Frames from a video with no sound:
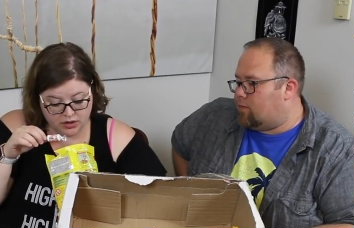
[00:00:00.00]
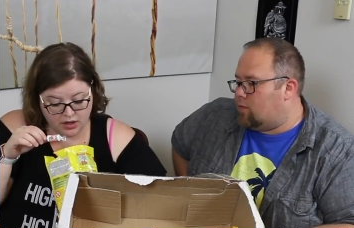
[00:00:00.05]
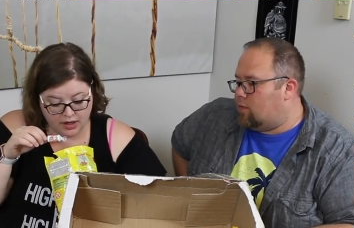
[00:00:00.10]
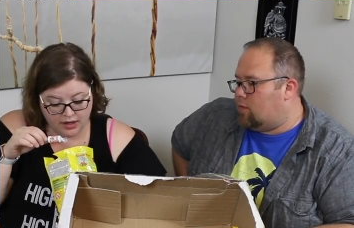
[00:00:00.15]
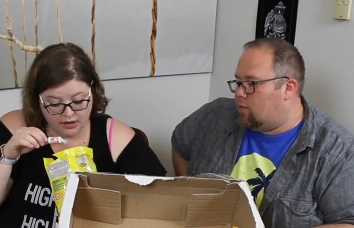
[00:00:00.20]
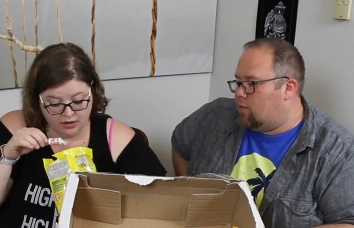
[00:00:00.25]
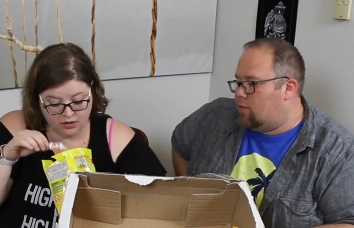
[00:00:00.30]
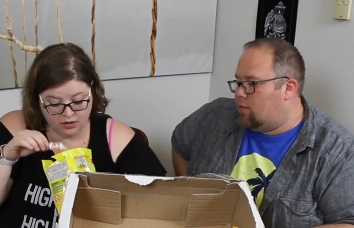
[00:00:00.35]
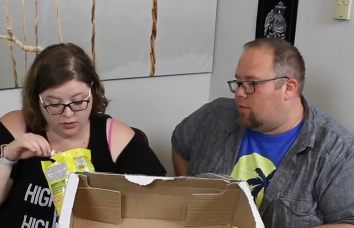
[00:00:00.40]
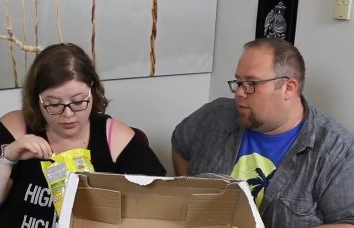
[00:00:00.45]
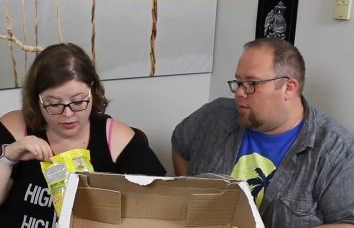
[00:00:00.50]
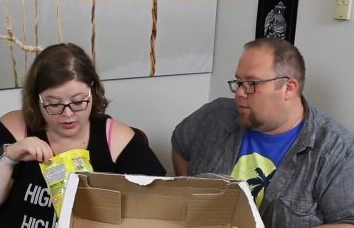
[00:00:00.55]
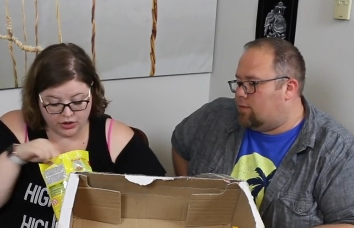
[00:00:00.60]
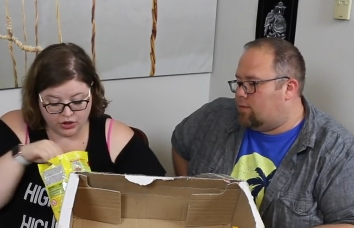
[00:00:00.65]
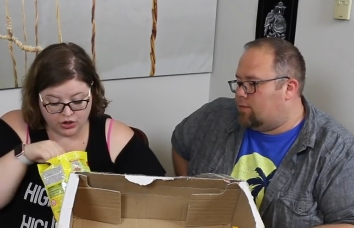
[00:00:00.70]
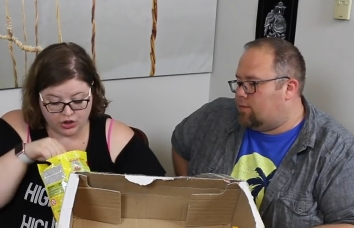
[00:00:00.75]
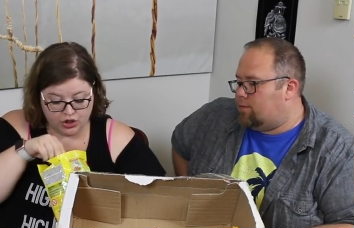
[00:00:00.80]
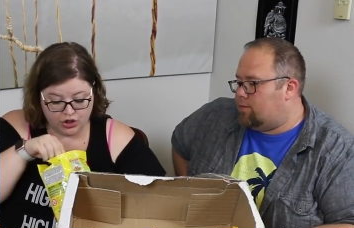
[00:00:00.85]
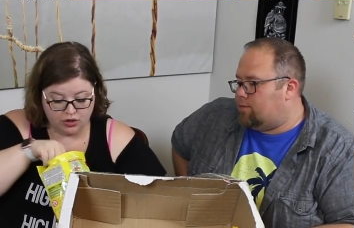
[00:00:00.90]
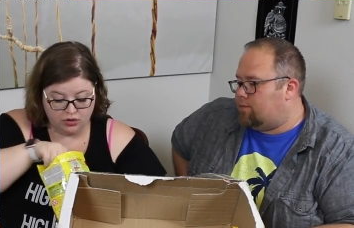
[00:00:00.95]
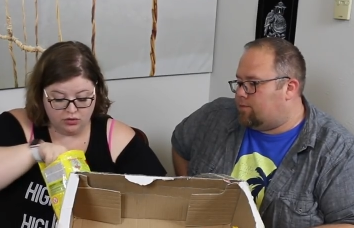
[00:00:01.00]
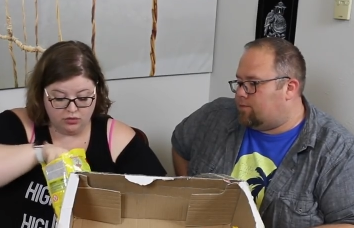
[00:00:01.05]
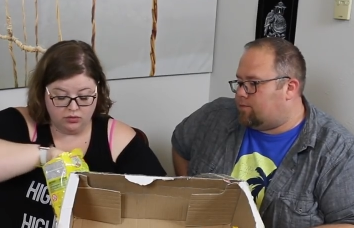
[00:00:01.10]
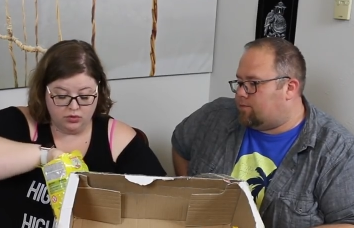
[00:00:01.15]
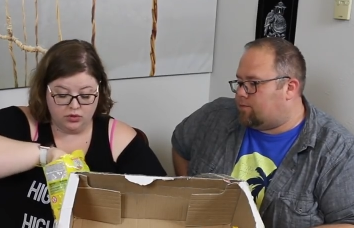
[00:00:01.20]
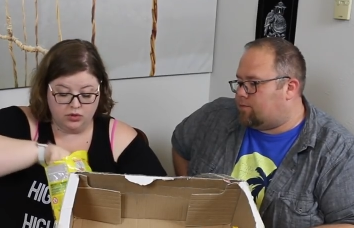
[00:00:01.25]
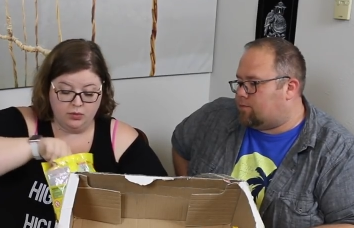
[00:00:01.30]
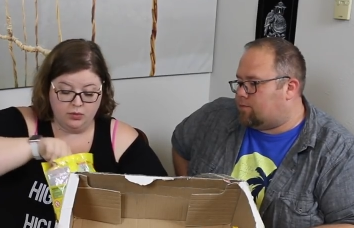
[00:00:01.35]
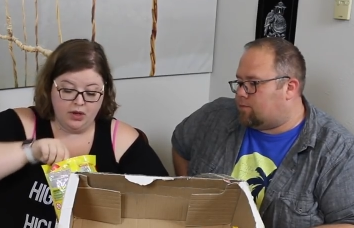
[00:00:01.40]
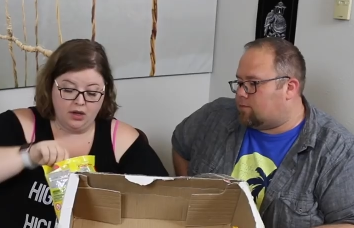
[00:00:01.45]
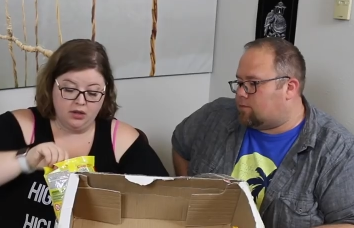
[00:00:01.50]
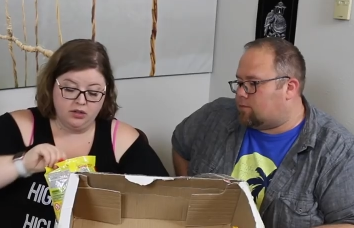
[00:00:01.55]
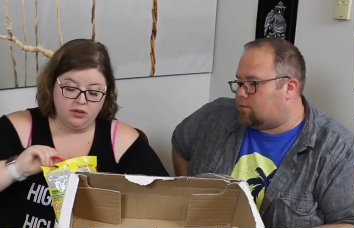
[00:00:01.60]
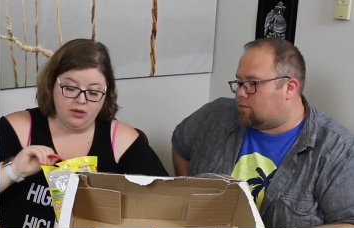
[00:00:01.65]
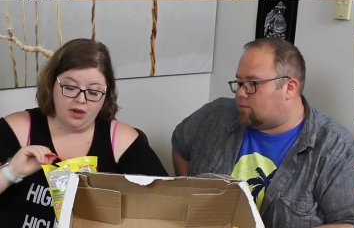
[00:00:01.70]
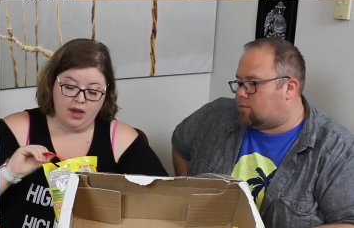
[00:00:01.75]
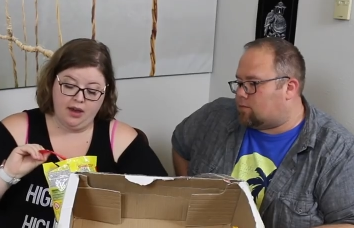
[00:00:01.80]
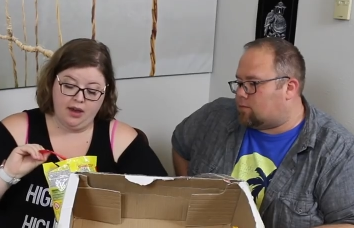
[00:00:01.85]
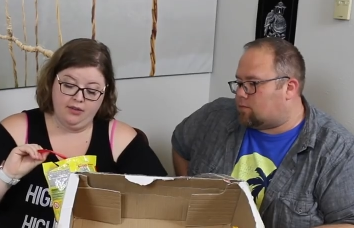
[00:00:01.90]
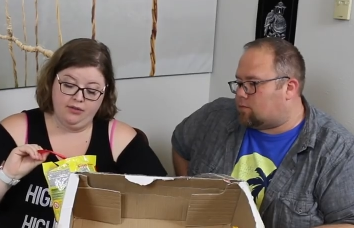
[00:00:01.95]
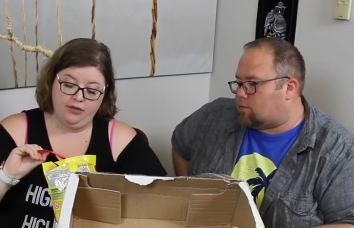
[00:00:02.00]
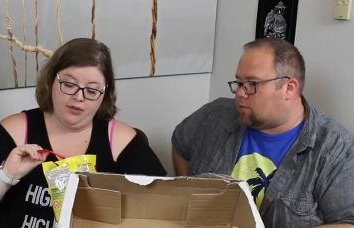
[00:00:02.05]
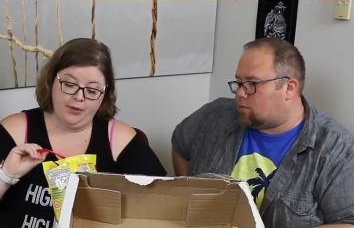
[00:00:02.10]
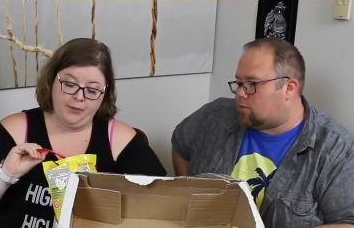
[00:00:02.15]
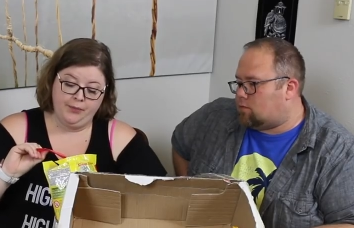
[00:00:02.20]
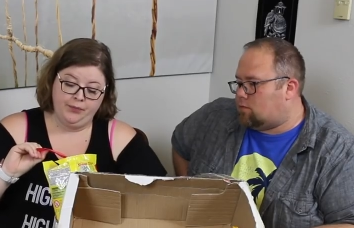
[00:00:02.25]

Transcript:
Speaker 1: I don't know what to choose. We also have,